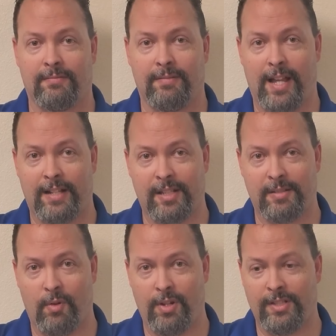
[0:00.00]
access
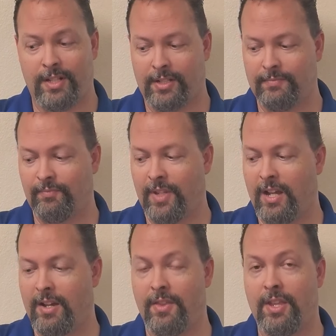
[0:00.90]
points here.
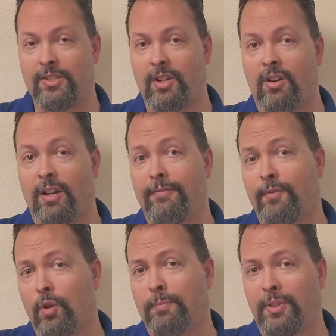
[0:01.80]
These are a
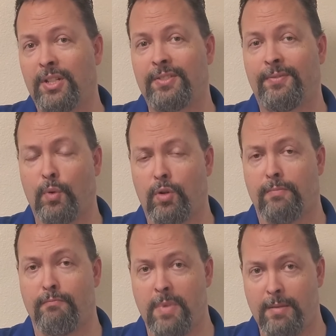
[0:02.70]
4+4
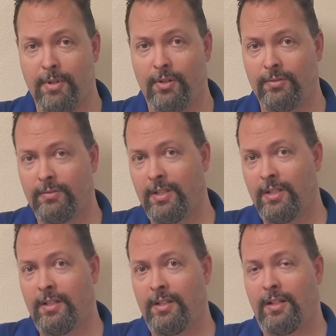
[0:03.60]
MIMO
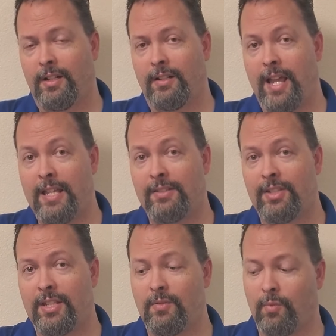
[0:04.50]

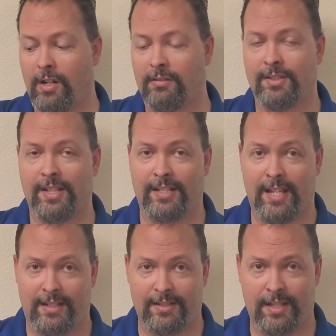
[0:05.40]
AC wireless
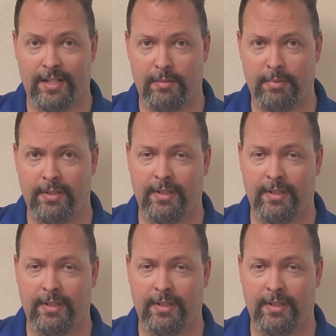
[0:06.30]
antenna setup.